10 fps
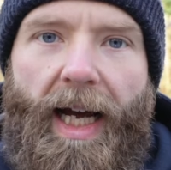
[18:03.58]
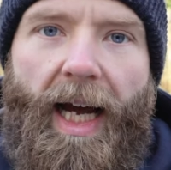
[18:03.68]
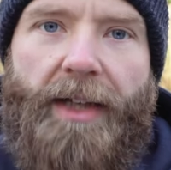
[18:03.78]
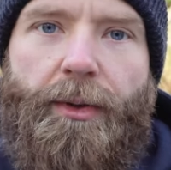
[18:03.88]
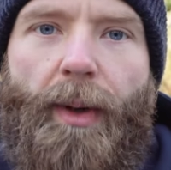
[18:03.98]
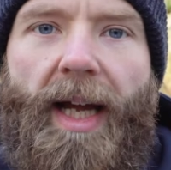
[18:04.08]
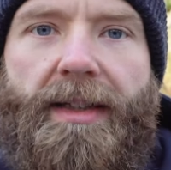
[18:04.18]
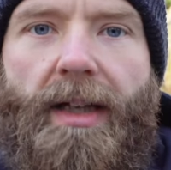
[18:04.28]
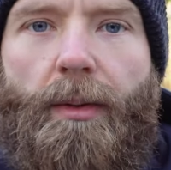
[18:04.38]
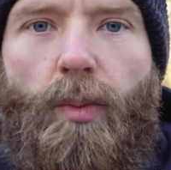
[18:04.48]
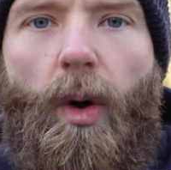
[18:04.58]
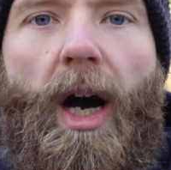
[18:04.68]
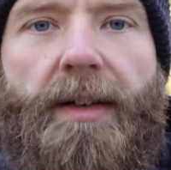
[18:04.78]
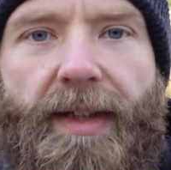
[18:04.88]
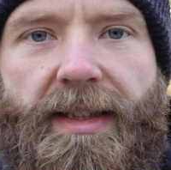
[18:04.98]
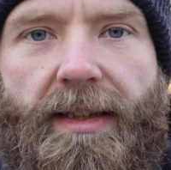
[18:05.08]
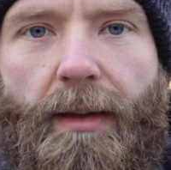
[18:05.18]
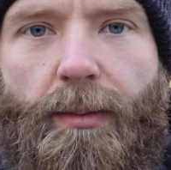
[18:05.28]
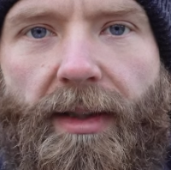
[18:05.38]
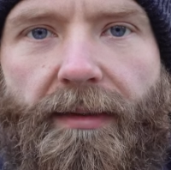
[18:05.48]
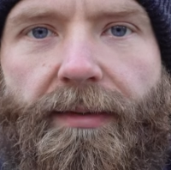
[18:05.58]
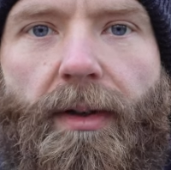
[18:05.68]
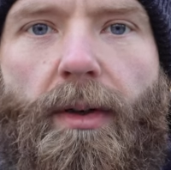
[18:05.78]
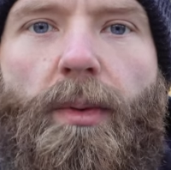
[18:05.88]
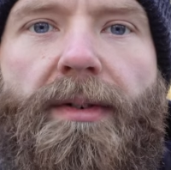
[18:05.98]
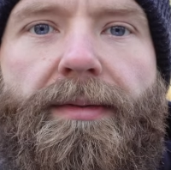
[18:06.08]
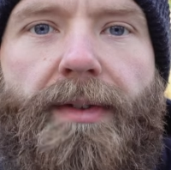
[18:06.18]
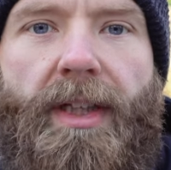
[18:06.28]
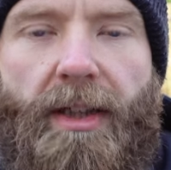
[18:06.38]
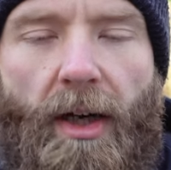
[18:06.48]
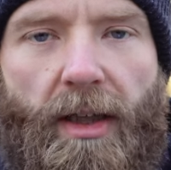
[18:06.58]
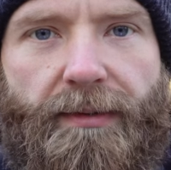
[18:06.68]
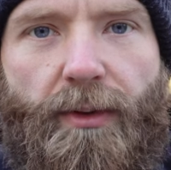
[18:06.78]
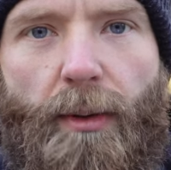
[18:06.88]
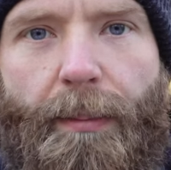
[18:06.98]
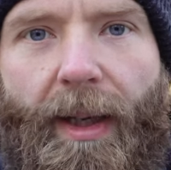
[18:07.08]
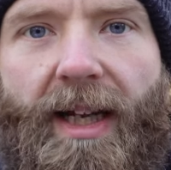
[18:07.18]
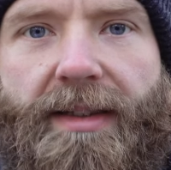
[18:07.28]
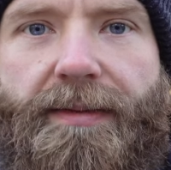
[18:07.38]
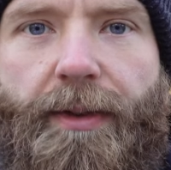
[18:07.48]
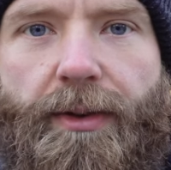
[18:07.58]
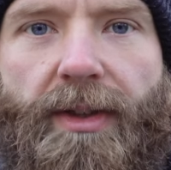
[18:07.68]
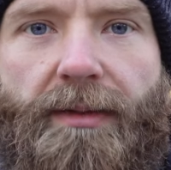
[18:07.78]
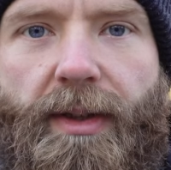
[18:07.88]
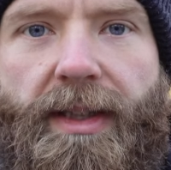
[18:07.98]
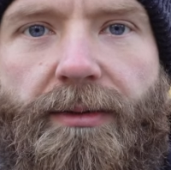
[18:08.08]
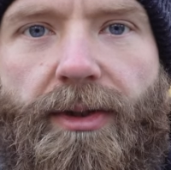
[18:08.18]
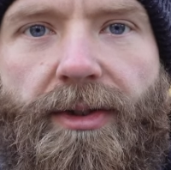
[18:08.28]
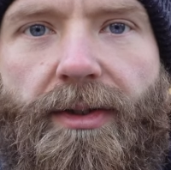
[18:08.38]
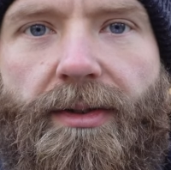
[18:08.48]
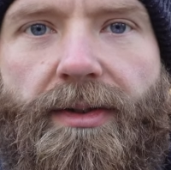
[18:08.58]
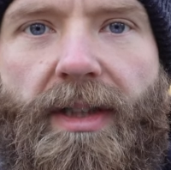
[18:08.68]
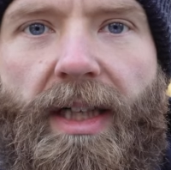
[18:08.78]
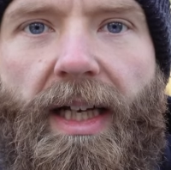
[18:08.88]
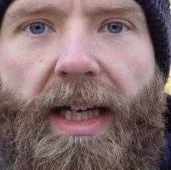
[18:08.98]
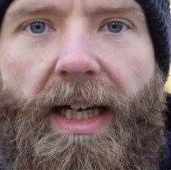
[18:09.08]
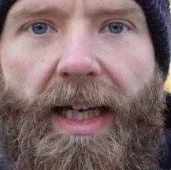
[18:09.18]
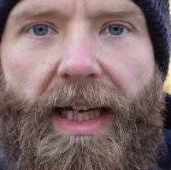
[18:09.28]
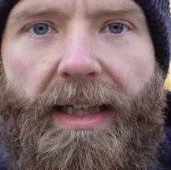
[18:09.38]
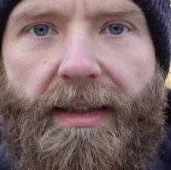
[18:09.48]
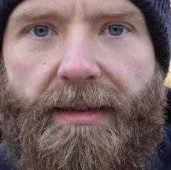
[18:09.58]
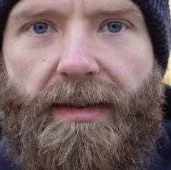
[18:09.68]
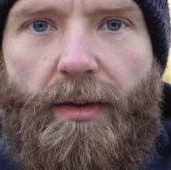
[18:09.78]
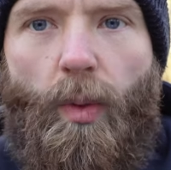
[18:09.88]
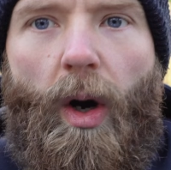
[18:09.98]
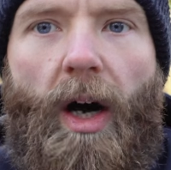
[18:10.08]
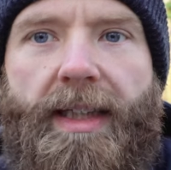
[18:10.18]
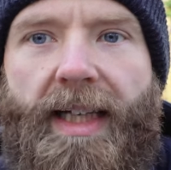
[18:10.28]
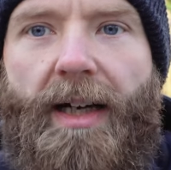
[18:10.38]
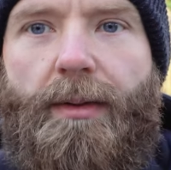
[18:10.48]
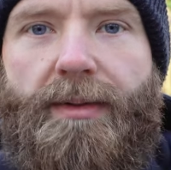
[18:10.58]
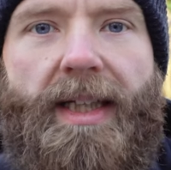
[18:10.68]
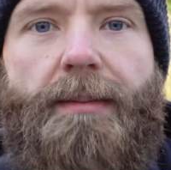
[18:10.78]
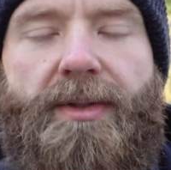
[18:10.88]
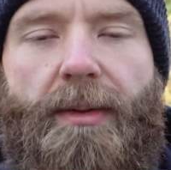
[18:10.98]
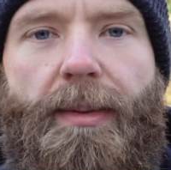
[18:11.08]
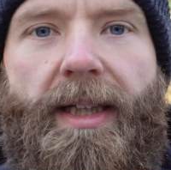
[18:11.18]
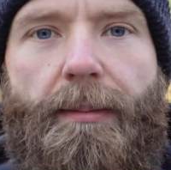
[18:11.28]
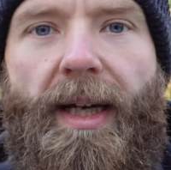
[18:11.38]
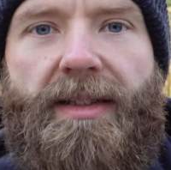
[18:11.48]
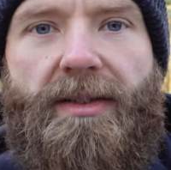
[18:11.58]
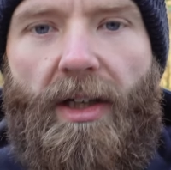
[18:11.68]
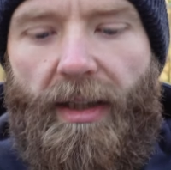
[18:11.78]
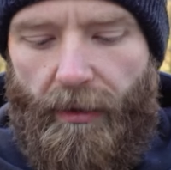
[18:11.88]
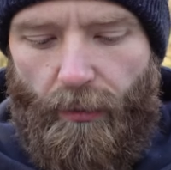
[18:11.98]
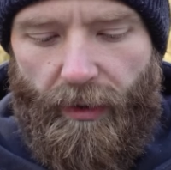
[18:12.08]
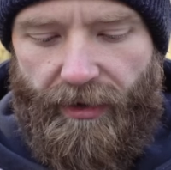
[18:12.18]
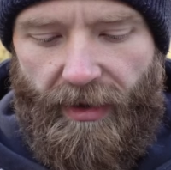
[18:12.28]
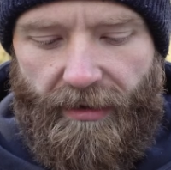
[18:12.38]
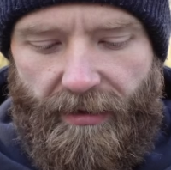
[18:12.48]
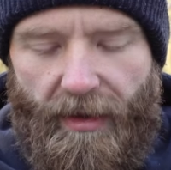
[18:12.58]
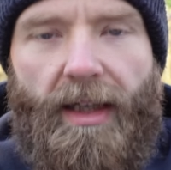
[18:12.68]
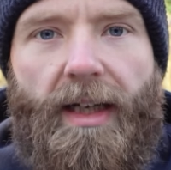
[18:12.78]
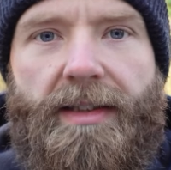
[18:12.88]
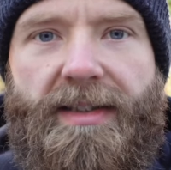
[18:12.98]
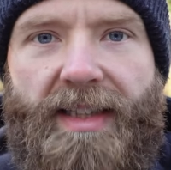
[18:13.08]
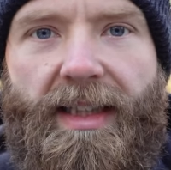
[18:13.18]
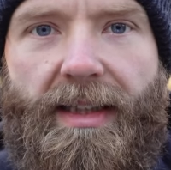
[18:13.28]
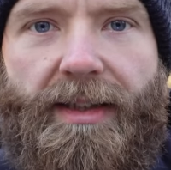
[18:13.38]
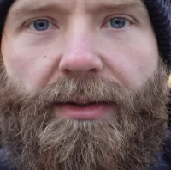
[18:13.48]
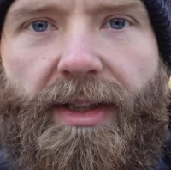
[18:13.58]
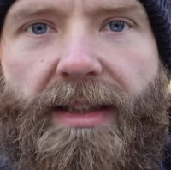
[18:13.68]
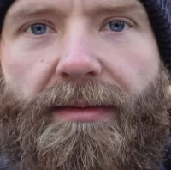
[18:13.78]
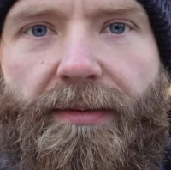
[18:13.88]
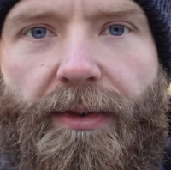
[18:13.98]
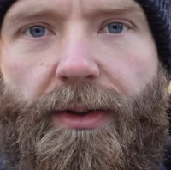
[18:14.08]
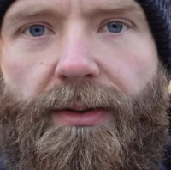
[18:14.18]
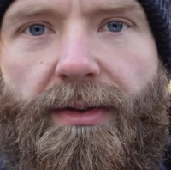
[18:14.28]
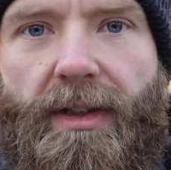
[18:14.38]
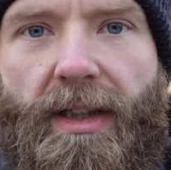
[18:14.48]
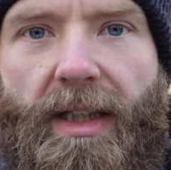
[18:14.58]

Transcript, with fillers: And you end up what I've ended up with with the carnivore plus foods I've reintroduced is what I now deem to be the best diet, which is single ingredient foods